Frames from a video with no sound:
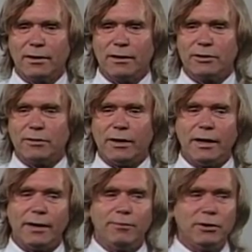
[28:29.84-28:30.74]
So I
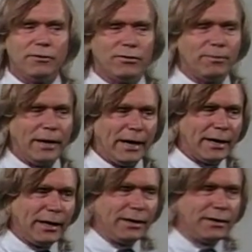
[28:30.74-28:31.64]
had a beautiful
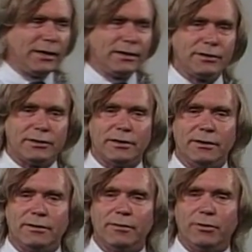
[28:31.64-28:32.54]
backhand against
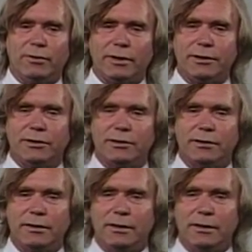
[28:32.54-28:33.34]
the boards